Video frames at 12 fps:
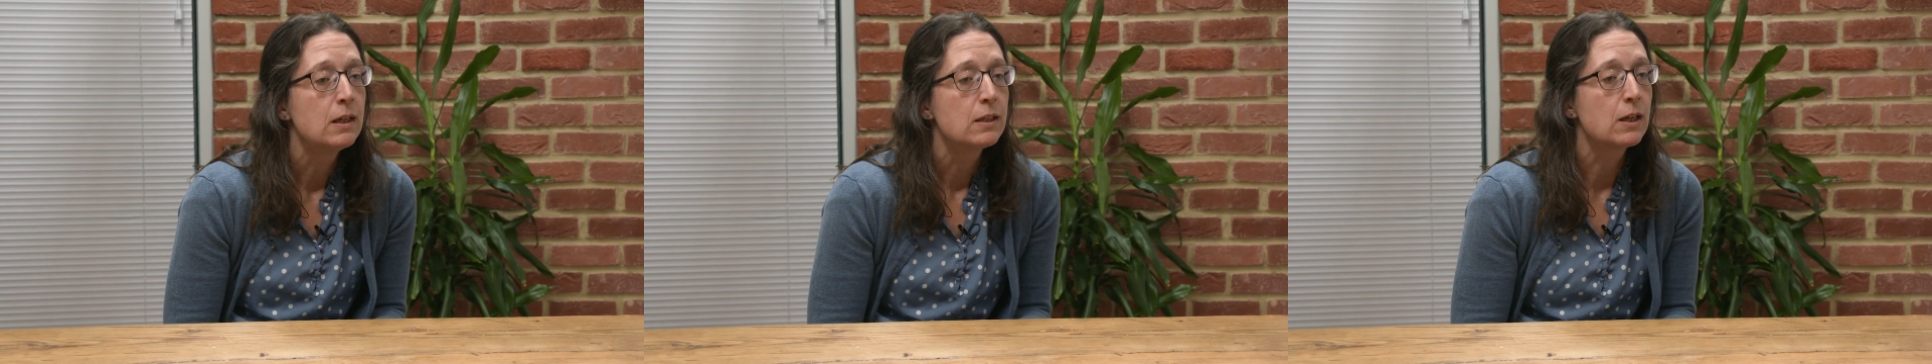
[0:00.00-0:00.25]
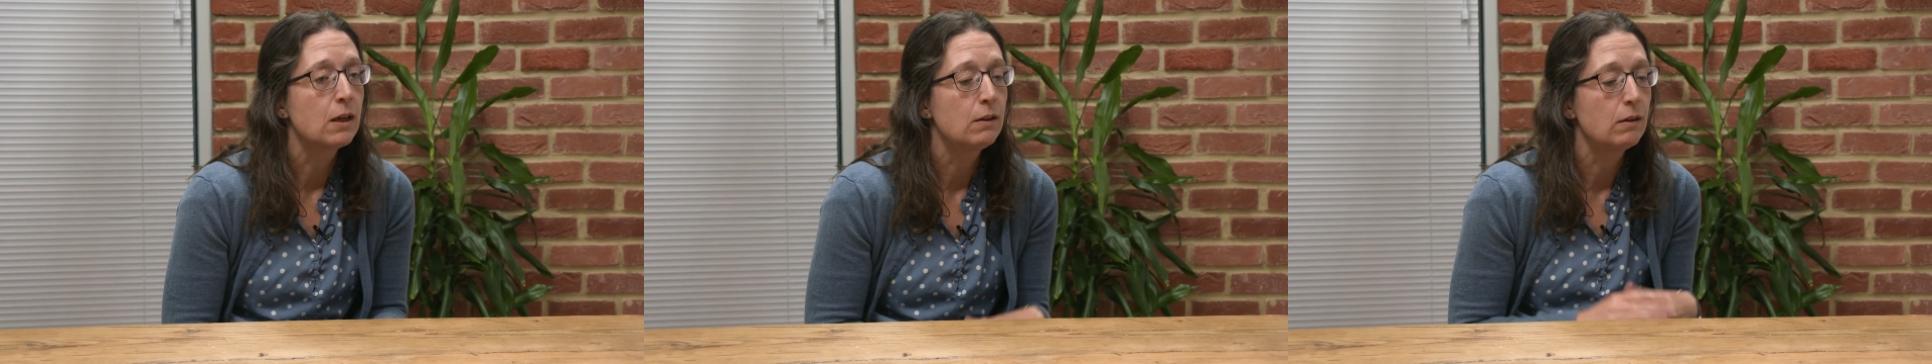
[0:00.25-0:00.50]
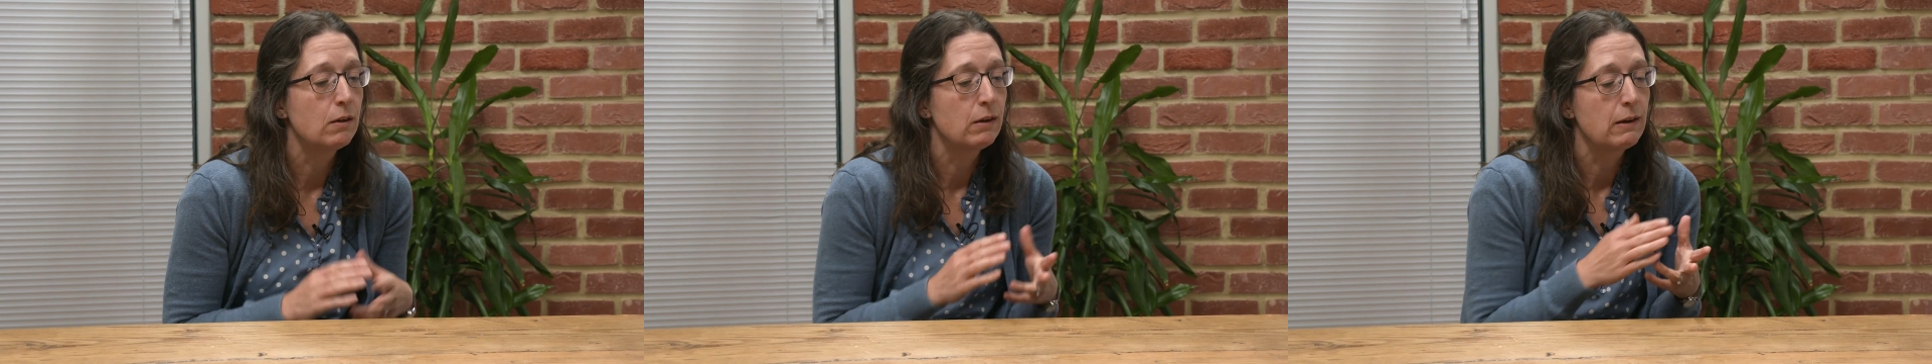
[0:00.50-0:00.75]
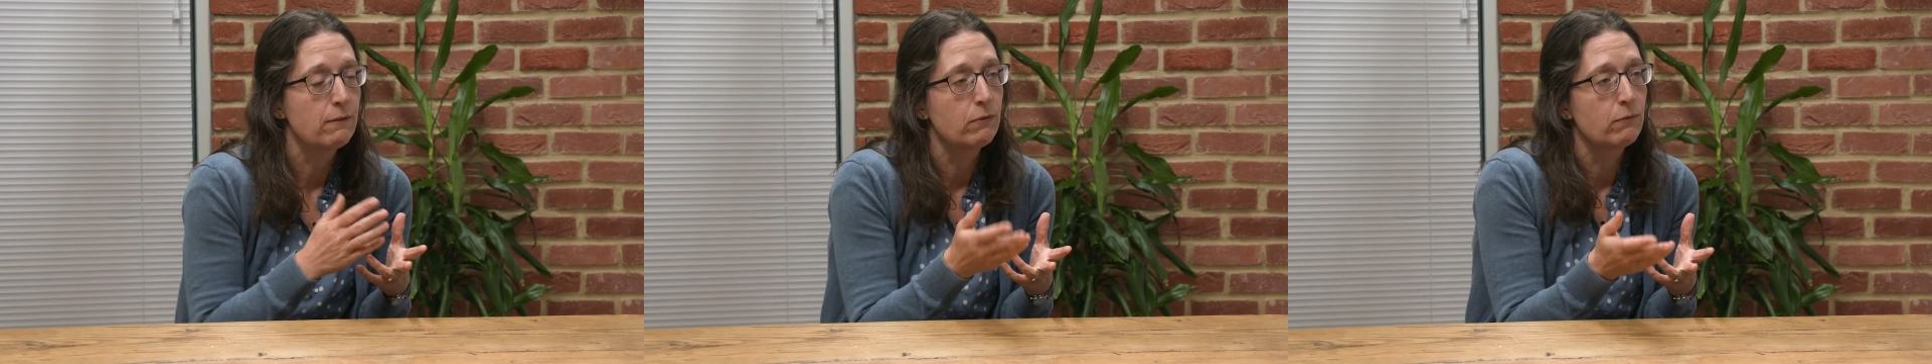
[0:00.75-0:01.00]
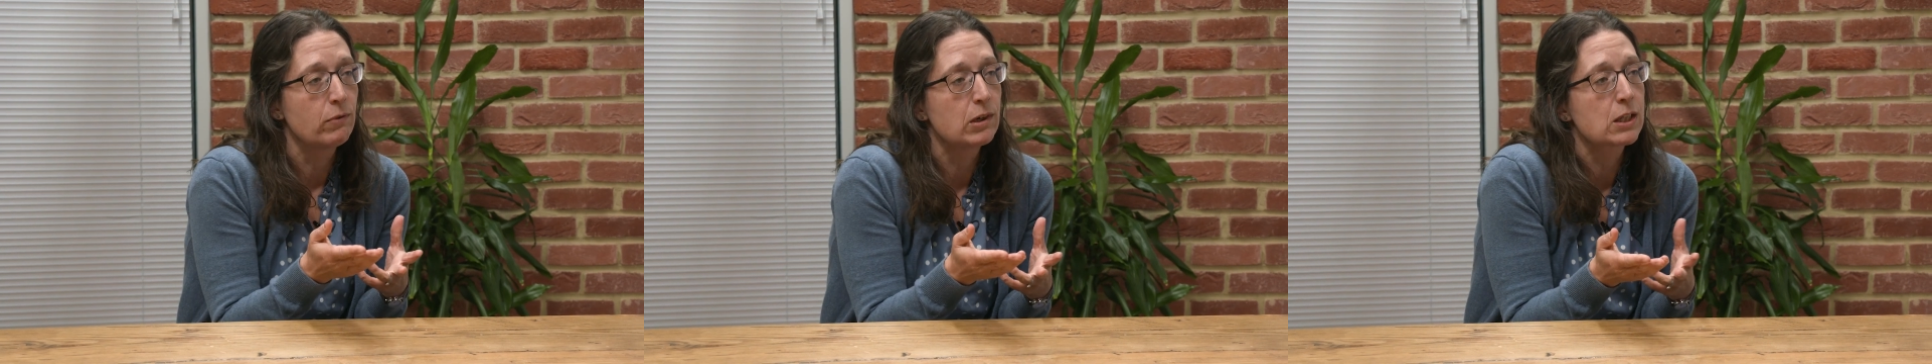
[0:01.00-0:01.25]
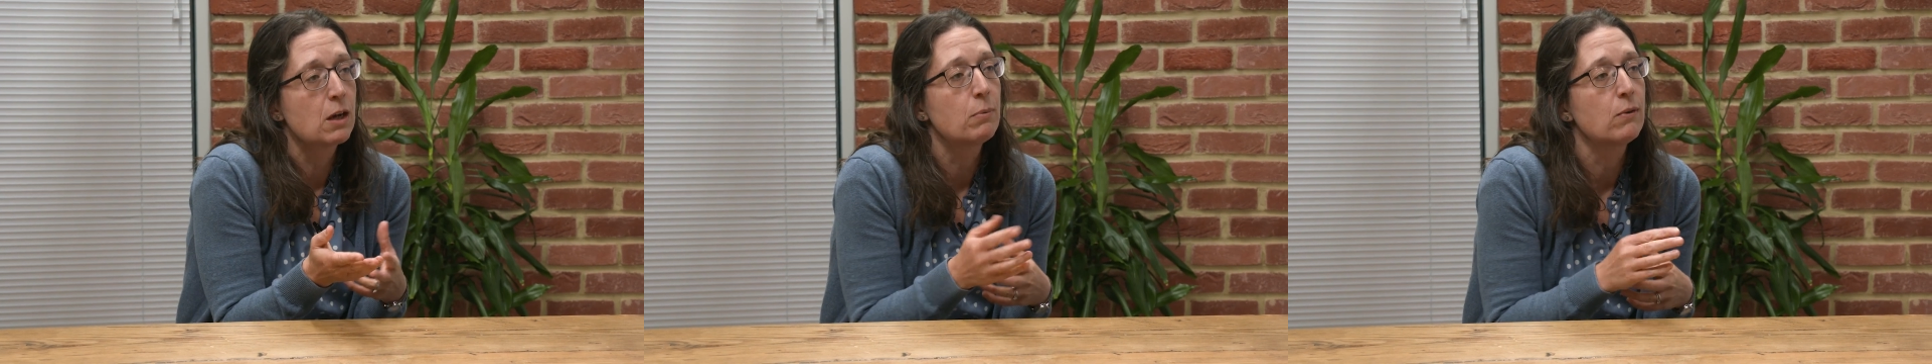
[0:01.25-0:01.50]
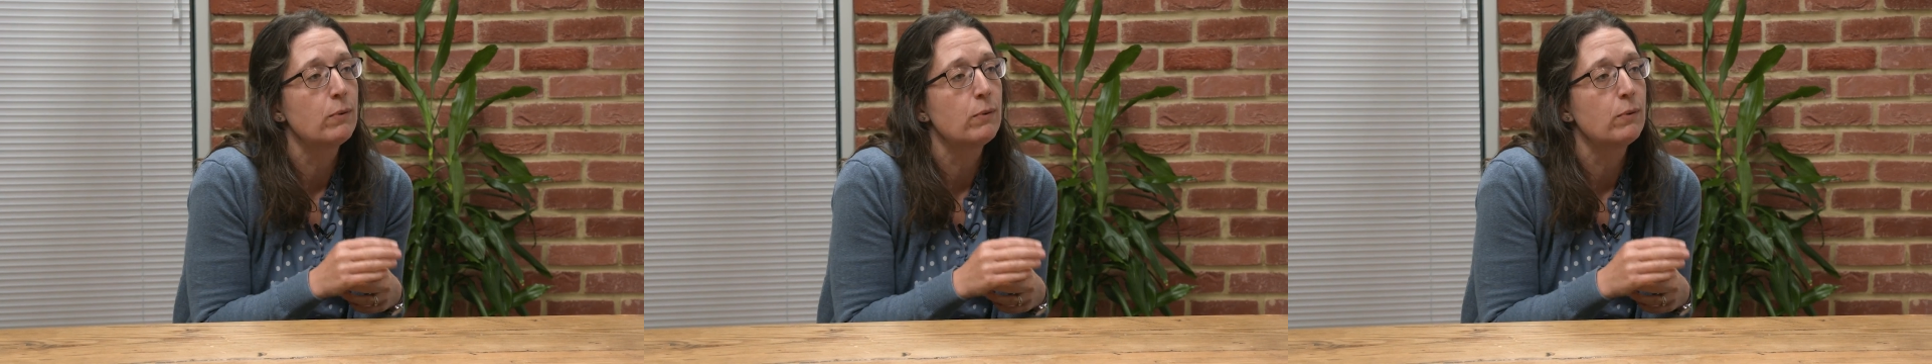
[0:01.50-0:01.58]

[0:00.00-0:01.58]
So for example, if